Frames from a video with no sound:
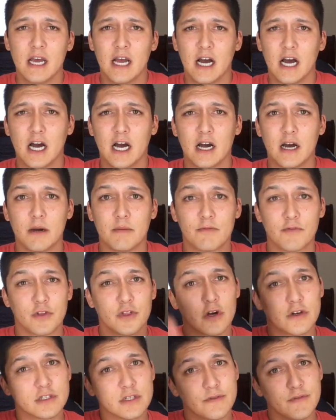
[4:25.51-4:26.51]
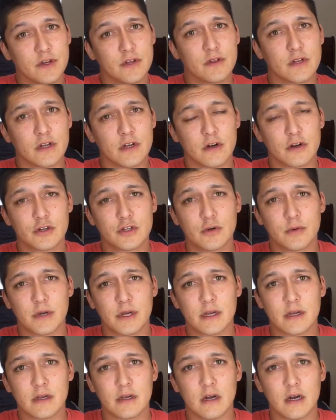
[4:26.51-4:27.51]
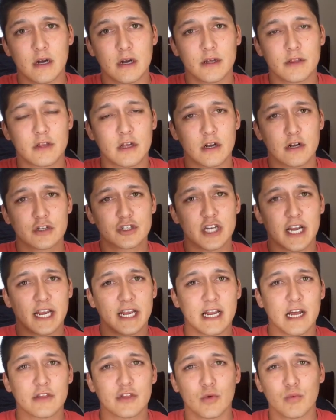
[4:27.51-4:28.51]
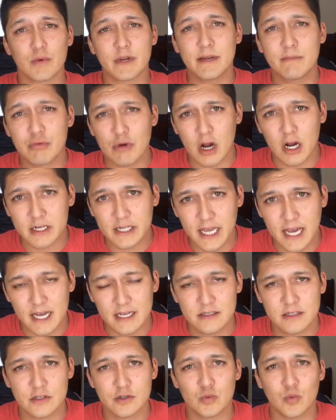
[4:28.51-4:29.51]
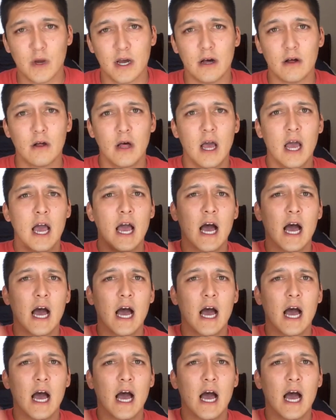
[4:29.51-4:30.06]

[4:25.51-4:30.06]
For those of you that are checking out the rebroadcast as well,